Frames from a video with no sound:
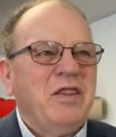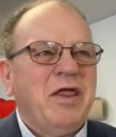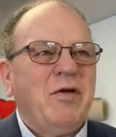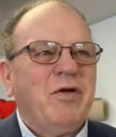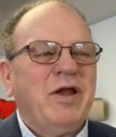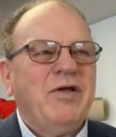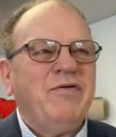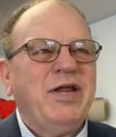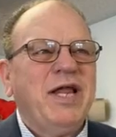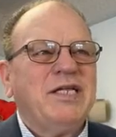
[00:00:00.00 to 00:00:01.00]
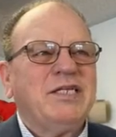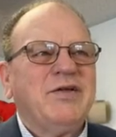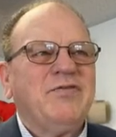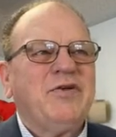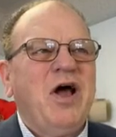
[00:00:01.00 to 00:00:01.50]
They were living as
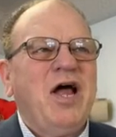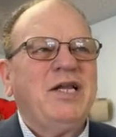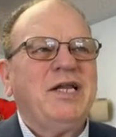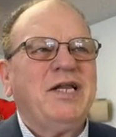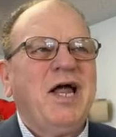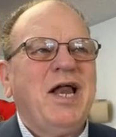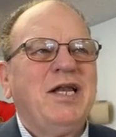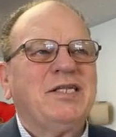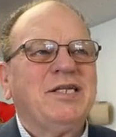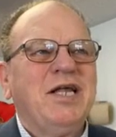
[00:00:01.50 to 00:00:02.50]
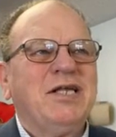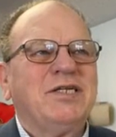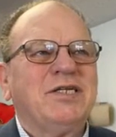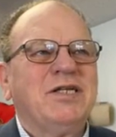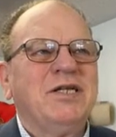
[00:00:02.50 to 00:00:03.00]
if God did not
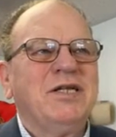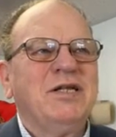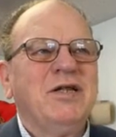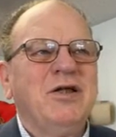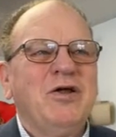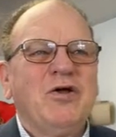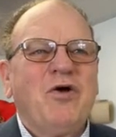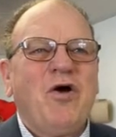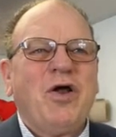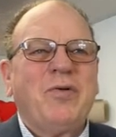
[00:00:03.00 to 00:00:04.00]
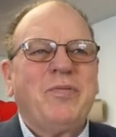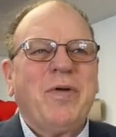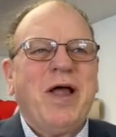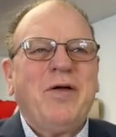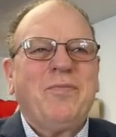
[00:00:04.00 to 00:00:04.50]
exist, going
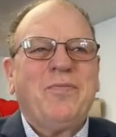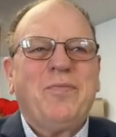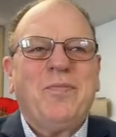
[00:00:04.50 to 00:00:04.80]
about